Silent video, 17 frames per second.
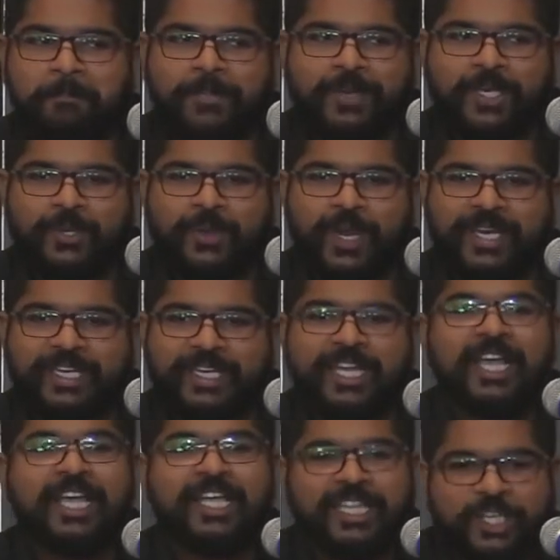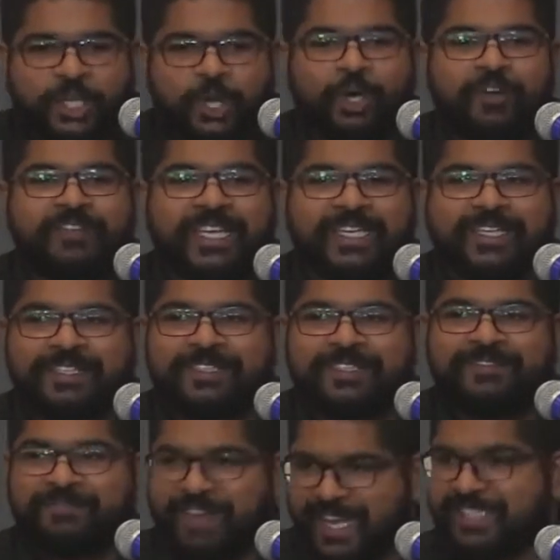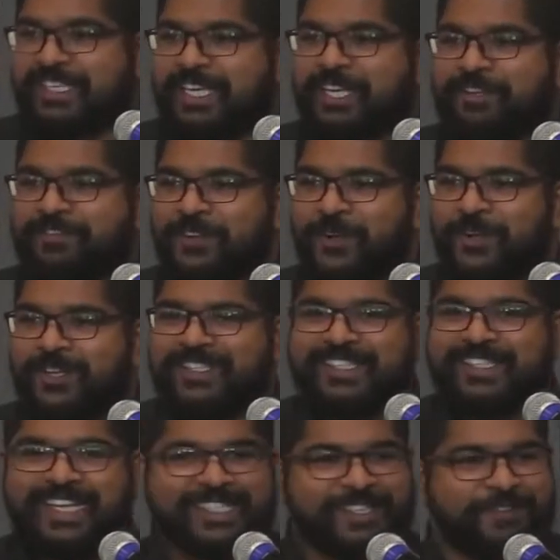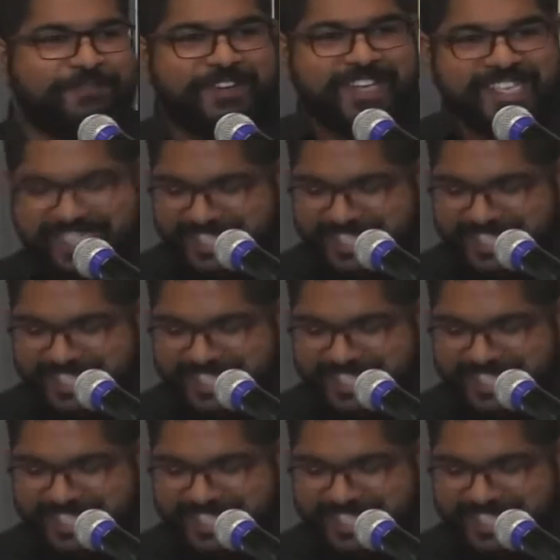No idea? The COVID vaccine, of course. That's the first